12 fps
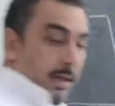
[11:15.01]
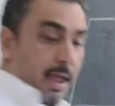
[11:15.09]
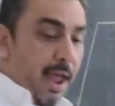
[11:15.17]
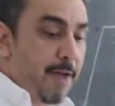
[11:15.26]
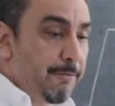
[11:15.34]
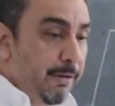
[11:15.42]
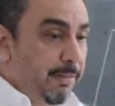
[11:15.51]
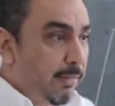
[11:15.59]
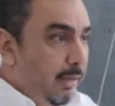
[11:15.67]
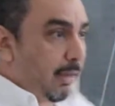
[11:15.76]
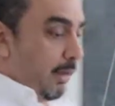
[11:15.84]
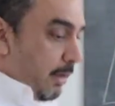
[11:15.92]

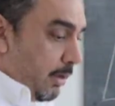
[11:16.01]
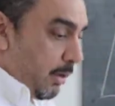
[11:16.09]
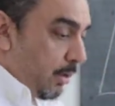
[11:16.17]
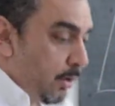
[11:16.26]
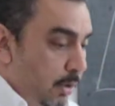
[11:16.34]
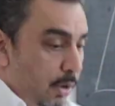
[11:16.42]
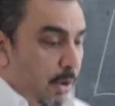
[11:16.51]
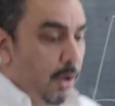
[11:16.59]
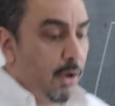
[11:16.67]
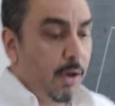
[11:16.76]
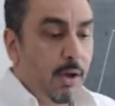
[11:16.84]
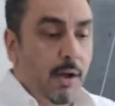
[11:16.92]
everything
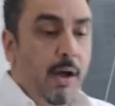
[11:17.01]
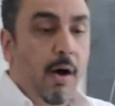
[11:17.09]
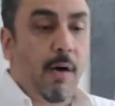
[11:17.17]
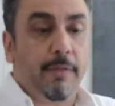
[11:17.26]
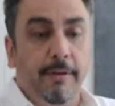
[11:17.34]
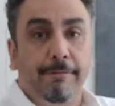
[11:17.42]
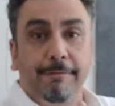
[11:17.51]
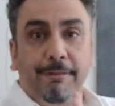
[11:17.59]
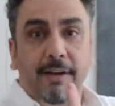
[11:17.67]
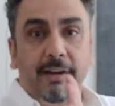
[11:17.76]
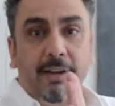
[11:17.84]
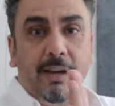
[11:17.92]
on the
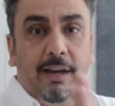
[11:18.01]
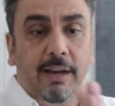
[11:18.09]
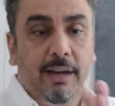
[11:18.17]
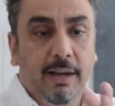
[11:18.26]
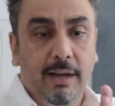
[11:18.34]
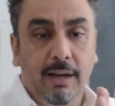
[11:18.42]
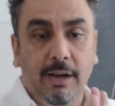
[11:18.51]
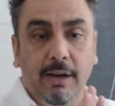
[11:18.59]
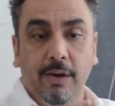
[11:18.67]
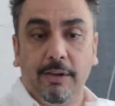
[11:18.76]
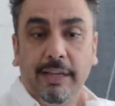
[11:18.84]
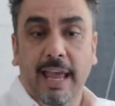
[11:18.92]
front,
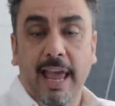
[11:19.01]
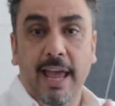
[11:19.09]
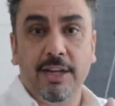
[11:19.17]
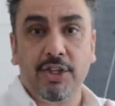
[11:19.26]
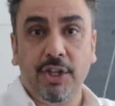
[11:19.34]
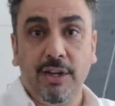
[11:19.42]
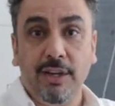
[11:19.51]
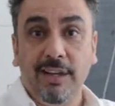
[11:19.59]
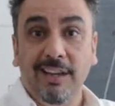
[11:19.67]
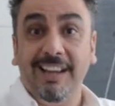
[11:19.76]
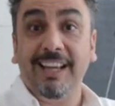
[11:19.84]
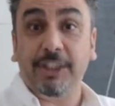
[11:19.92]
on the edge,
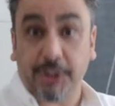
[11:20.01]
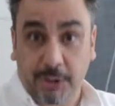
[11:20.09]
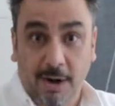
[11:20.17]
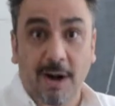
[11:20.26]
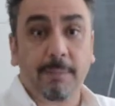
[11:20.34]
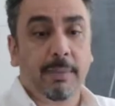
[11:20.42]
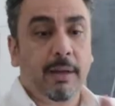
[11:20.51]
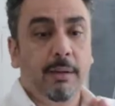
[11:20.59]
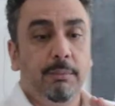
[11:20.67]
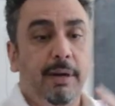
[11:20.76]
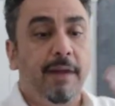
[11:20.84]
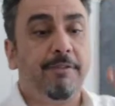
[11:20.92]
is sharp,
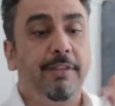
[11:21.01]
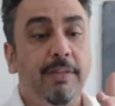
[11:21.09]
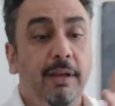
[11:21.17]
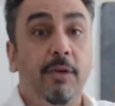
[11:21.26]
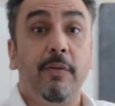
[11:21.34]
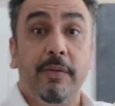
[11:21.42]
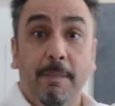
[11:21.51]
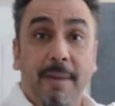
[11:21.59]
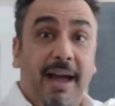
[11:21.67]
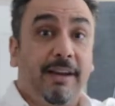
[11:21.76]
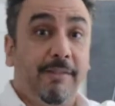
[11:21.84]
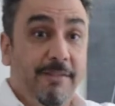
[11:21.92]
but everything on the
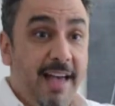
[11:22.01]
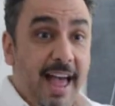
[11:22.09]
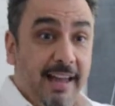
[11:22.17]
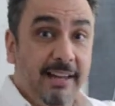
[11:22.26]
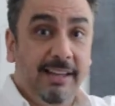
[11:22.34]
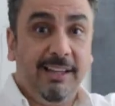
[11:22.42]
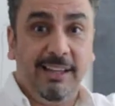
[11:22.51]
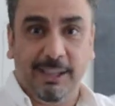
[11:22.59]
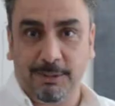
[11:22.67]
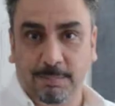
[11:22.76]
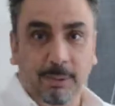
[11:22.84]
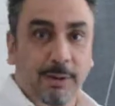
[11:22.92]
back of that is
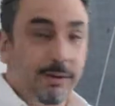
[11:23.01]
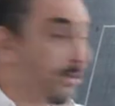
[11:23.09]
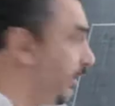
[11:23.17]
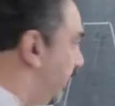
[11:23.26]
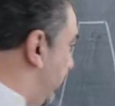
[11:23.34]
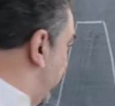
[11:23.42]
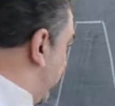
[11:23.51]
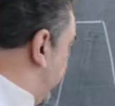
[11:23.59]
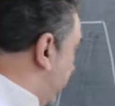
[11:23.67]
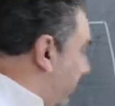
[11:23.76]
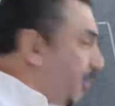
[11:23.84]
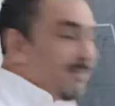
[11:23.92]
blurred.
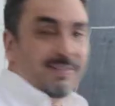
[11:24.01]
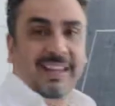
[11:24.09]
So,